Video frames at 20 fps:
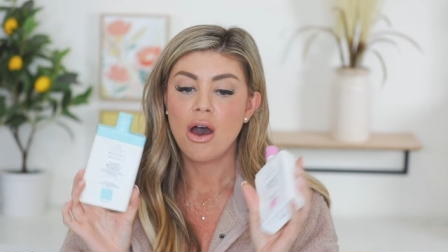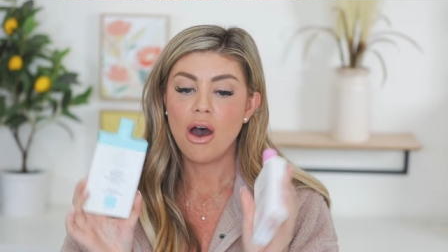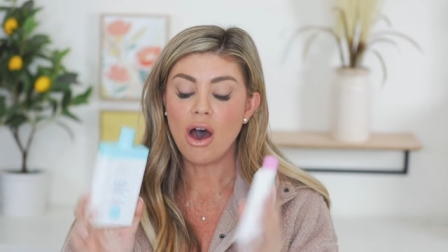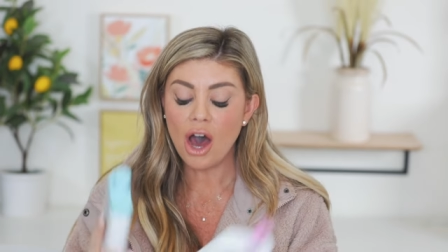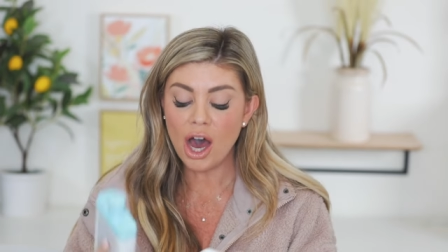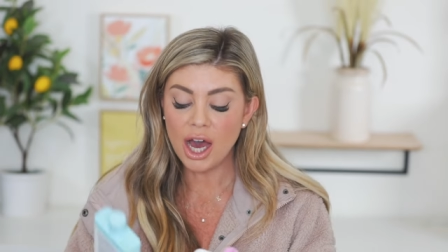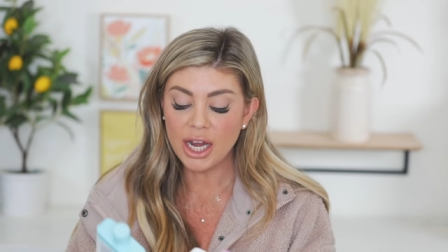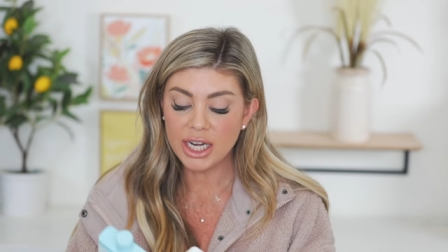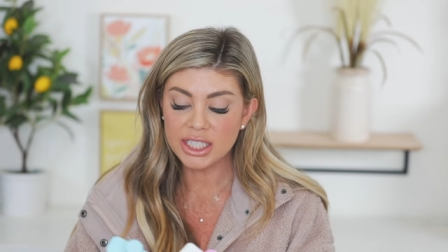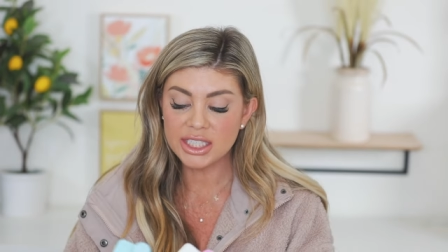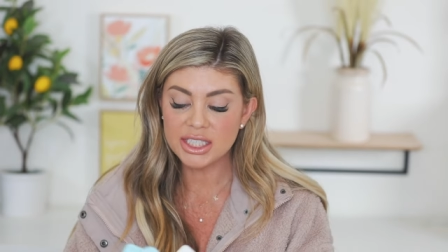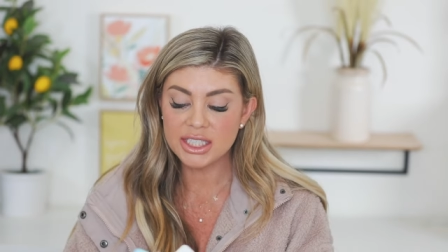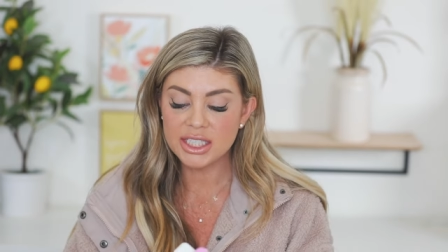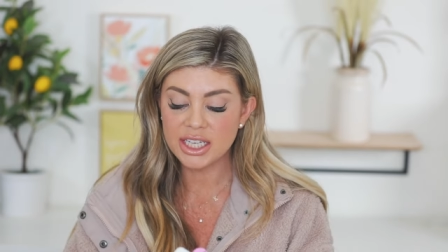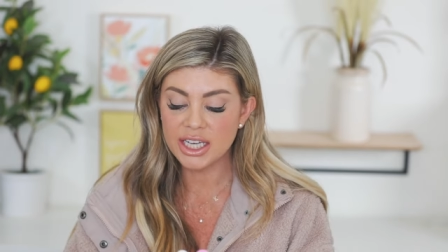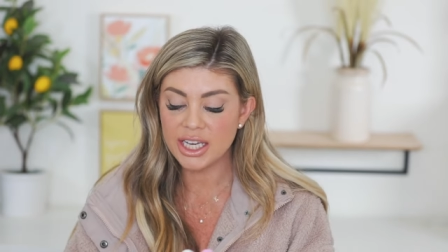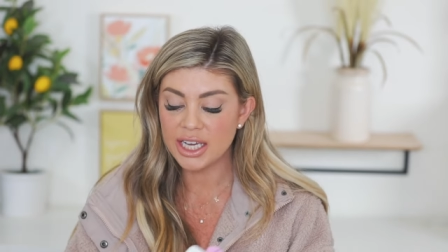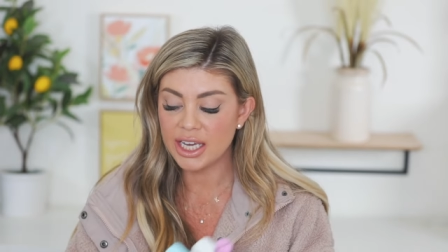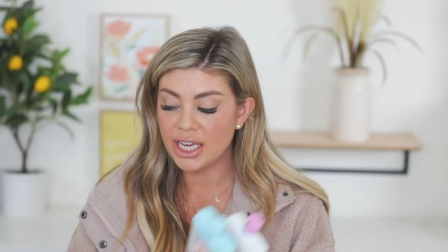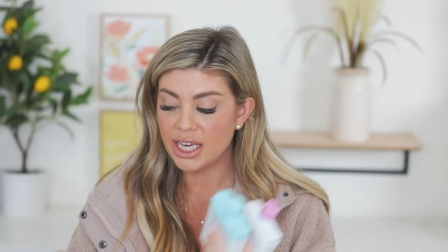
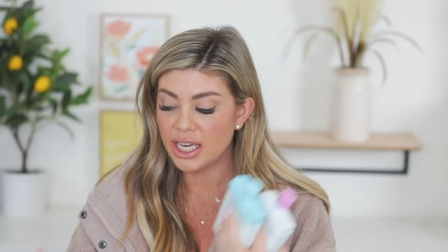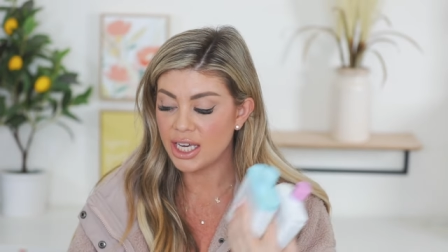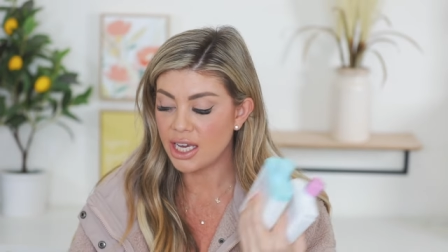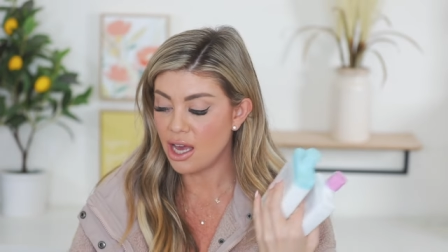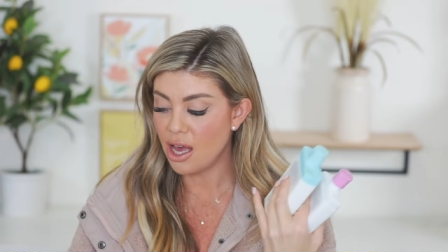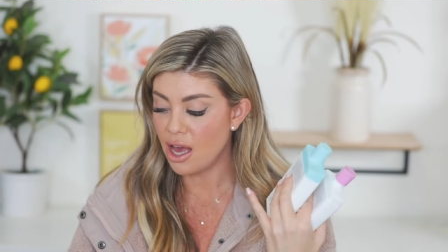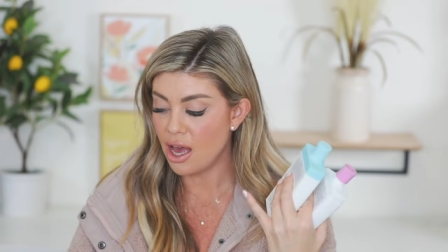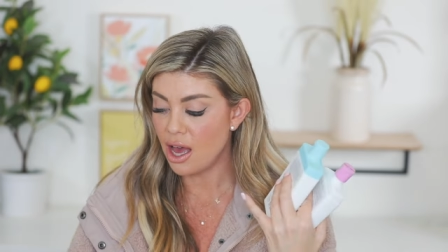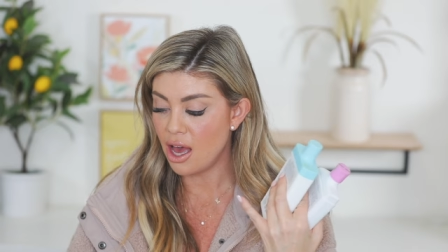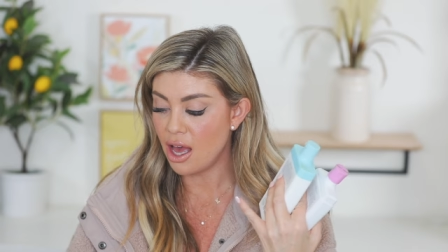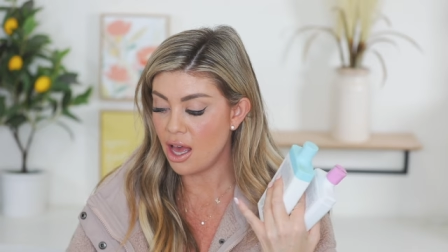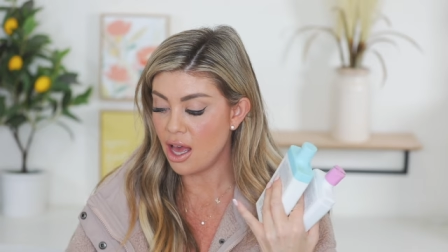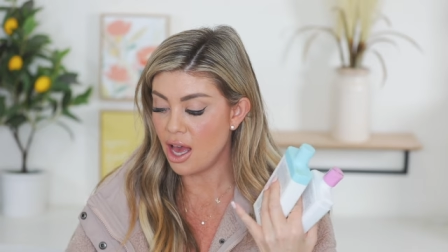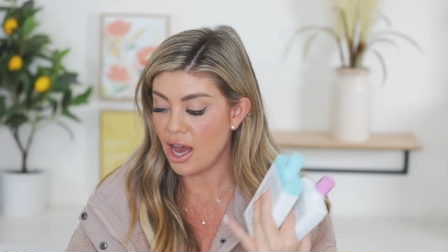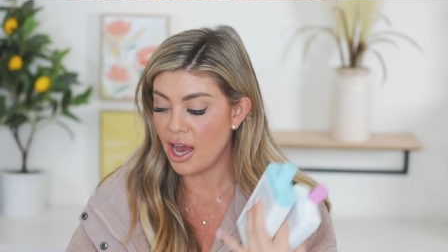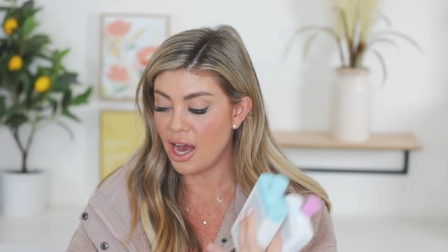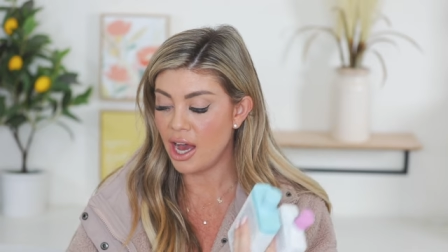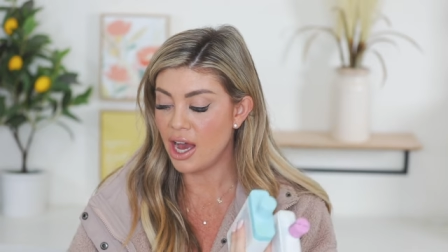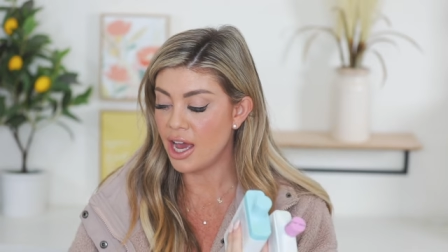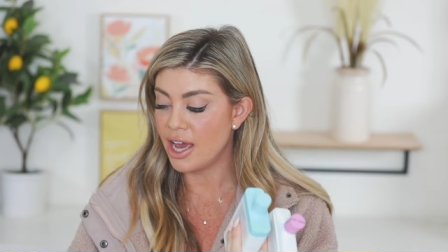Honestly,
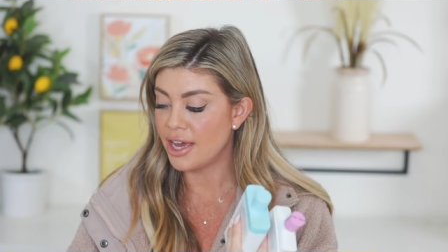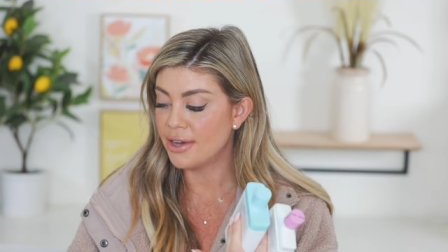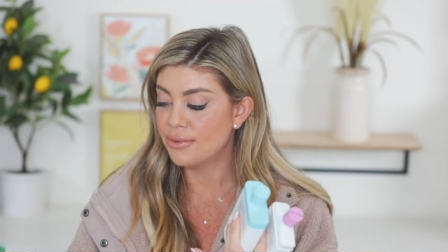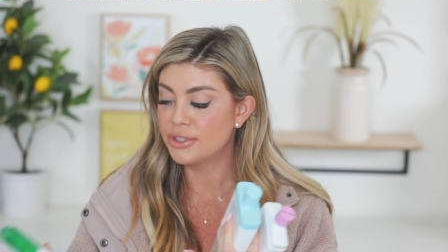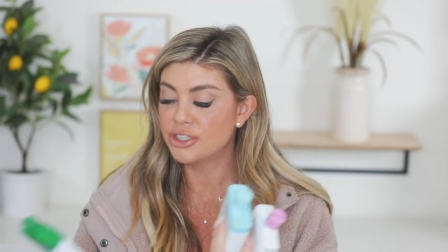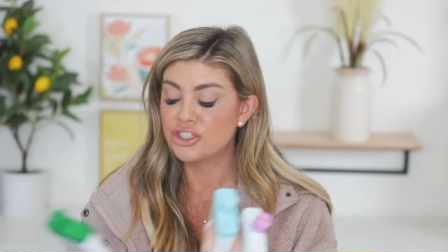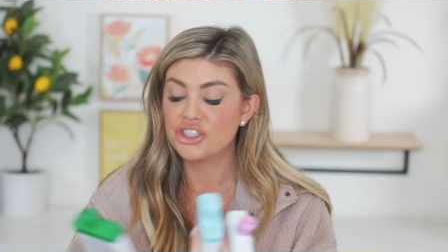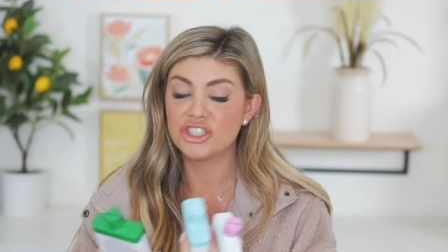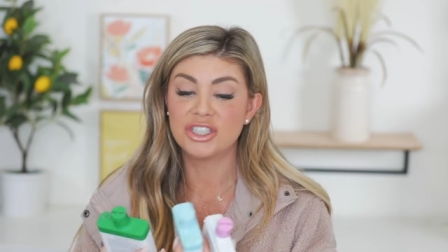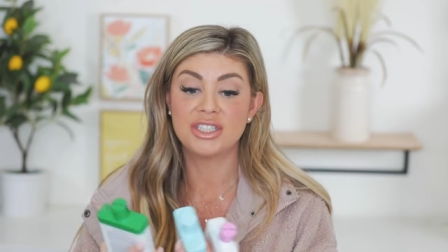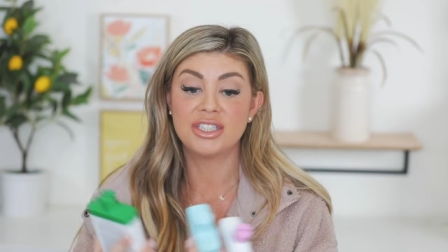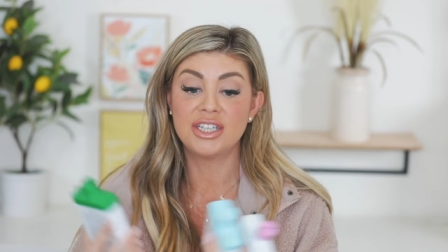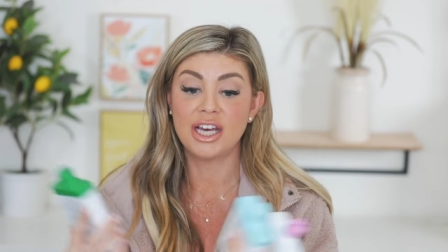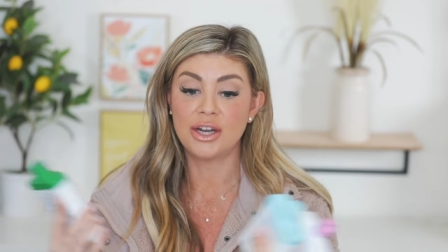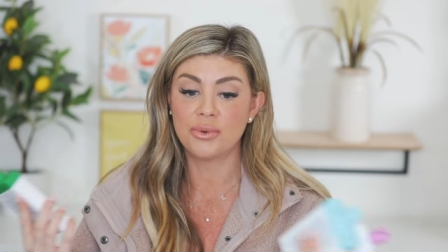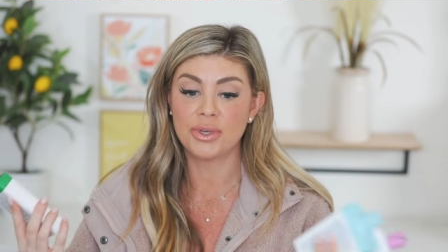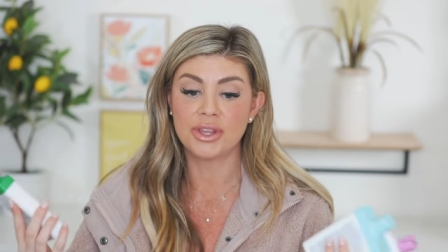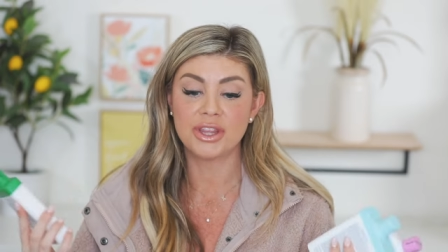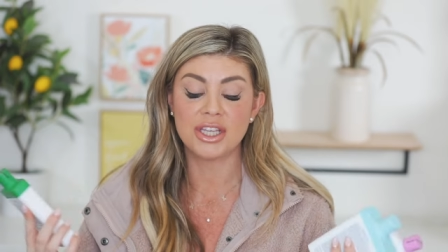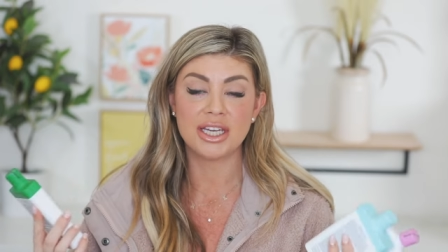I was just
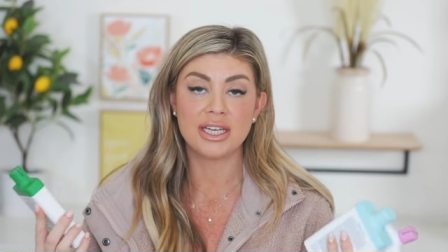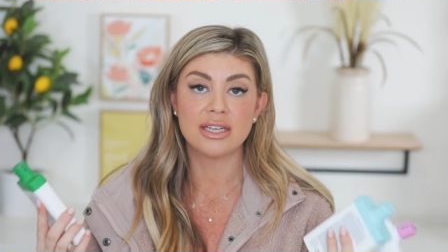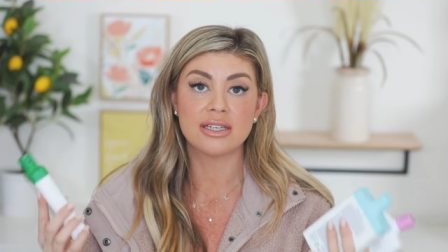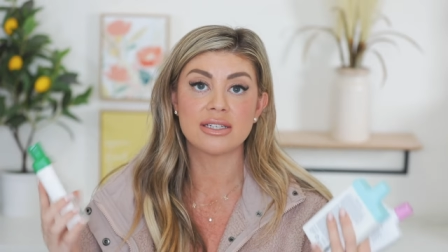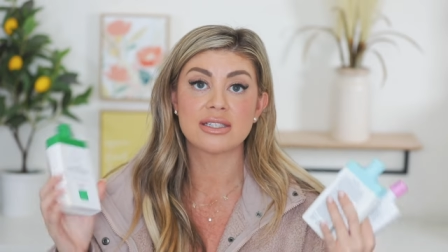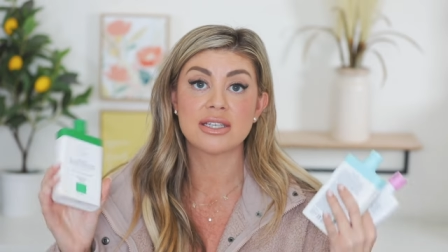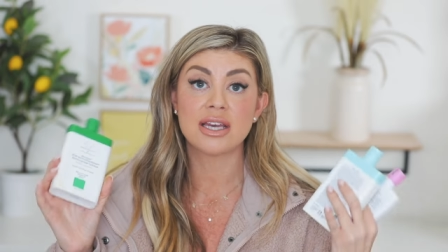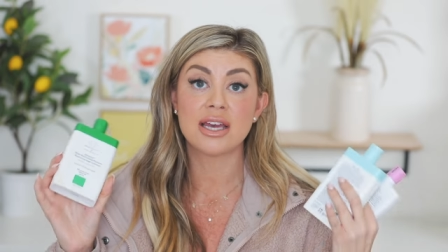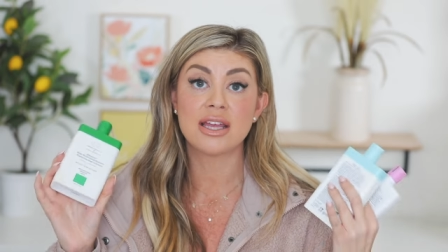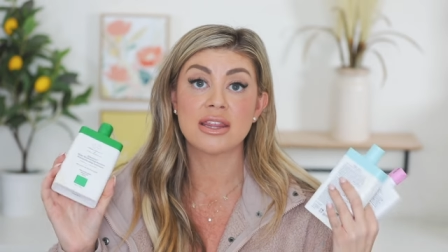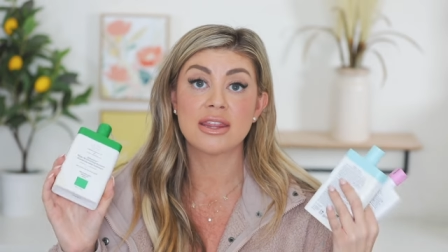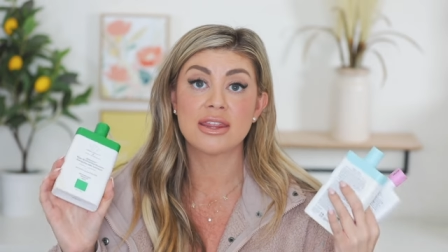done with these.